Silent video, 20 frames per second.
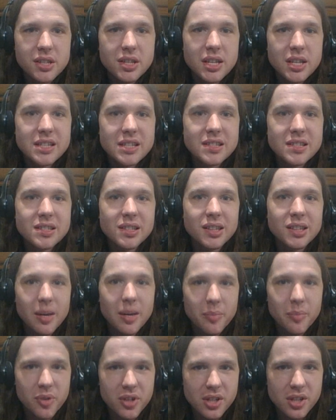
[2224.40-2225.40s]
like
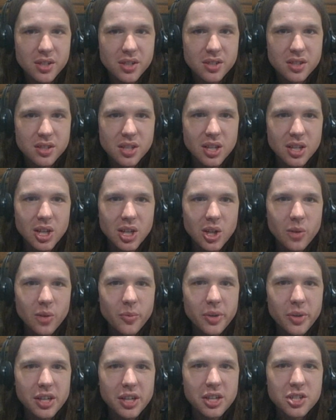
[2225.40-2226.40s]
celebrities.
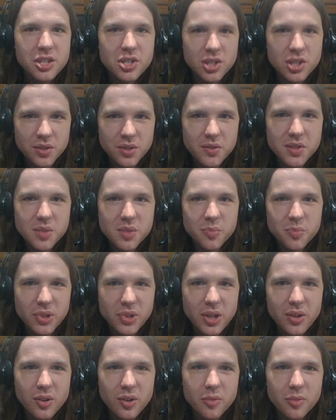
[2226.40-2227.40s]
We got a children's
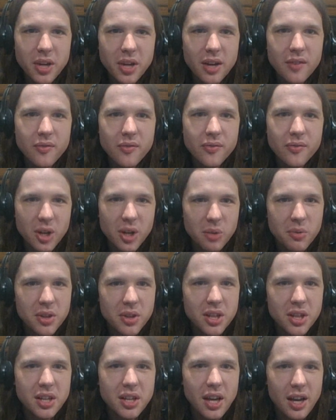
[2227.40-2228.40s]
playroom to have fun with
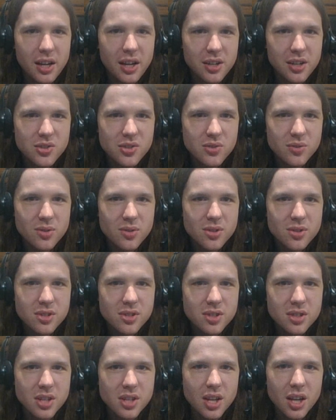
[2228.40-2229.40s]
the
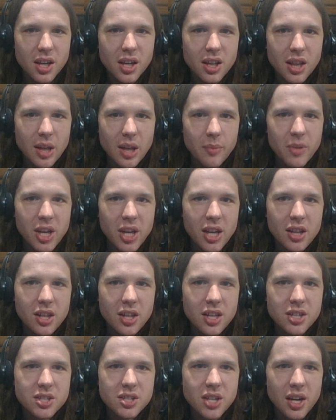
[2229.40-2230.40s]
dinosaurs. Then we had
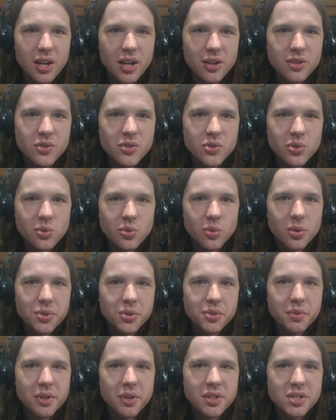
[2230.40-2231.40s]
the entire school
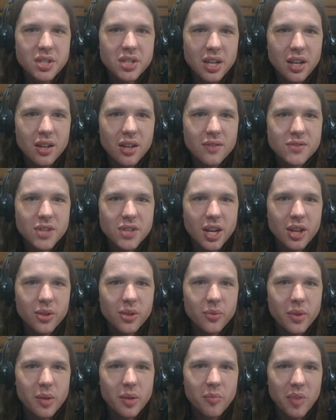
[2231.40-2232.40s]
to ourselves on the
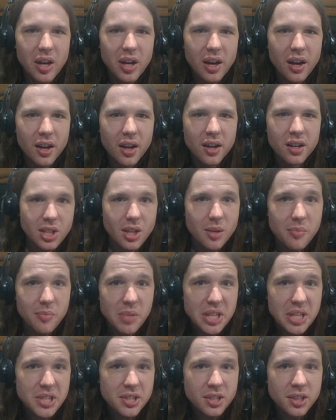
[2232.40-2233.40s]
way back.
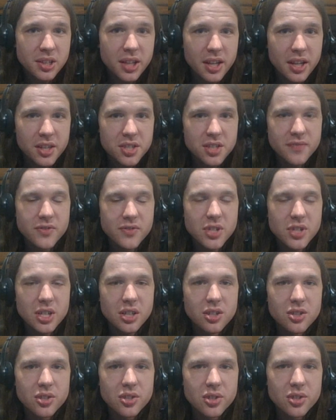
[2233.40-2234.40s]
Best Collection of
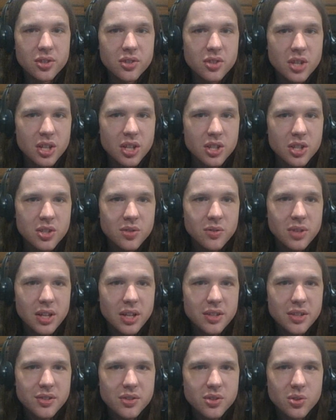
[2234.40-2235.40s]
Signatures,
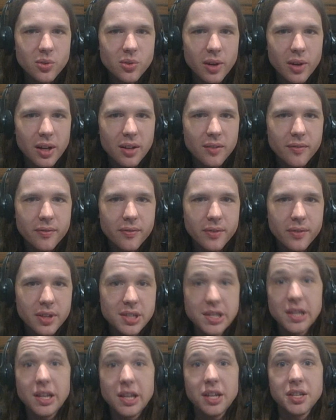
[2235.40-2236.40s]
2012, because
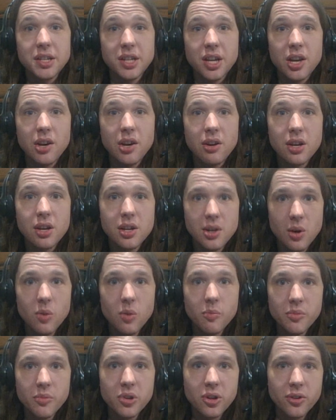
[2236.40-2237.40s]
I like to carry a
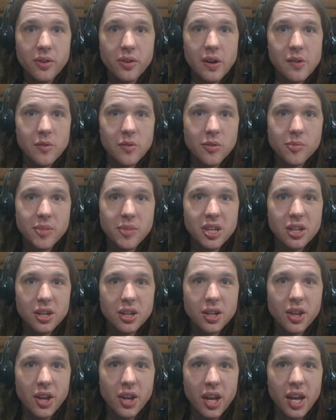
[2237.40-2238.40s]
notebook around with me at
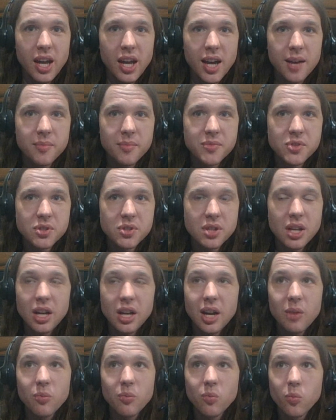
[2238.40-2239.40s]
all the camps so that
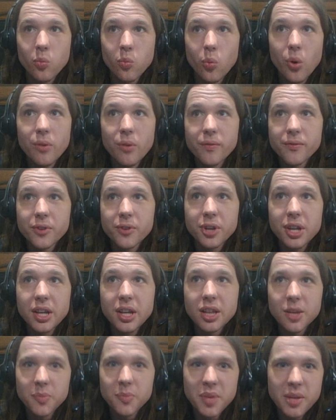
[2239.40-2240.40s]
I won't
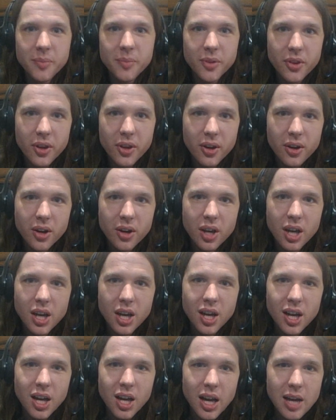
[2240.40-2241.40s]
forget the people there.
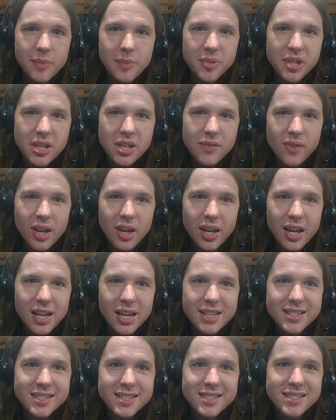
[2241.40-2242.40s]
I believe I
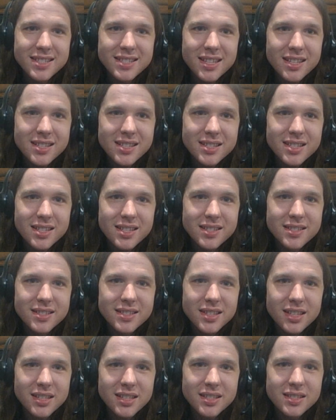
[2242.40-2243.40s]
got
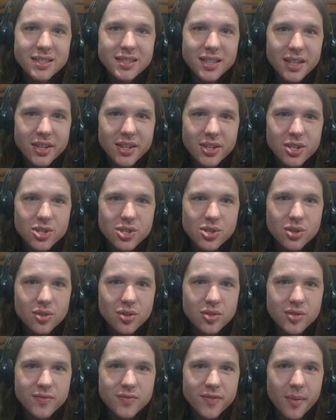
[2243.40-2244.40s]
66
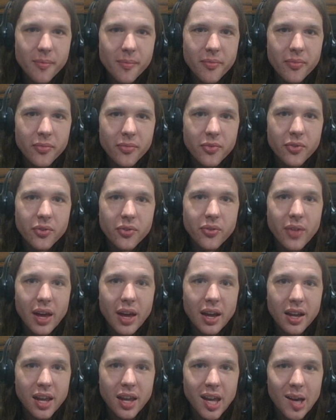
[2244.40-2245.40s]
signatures from
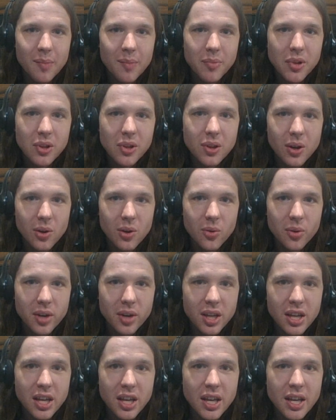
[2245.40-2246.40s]
that camp alone,
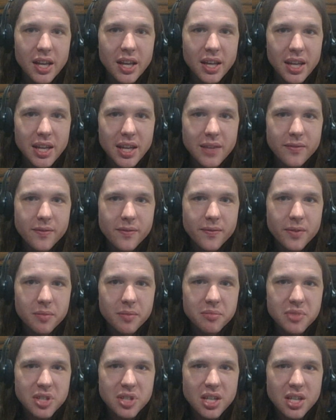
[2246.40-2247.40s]
even
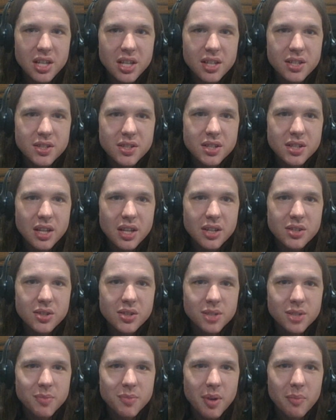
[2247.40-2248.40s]
from teens that
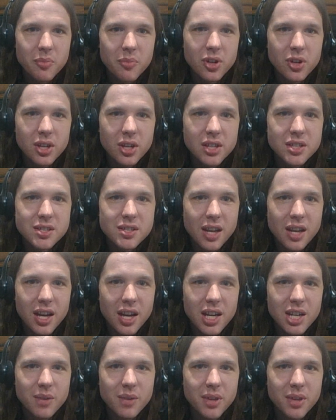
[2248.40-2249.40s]
took my book and
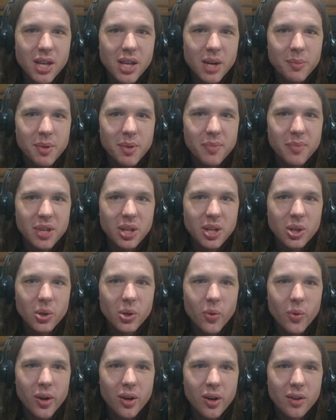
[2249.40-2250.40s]
signed it without me being
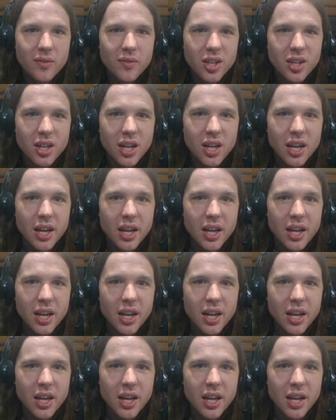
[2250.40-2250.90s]
aware of it.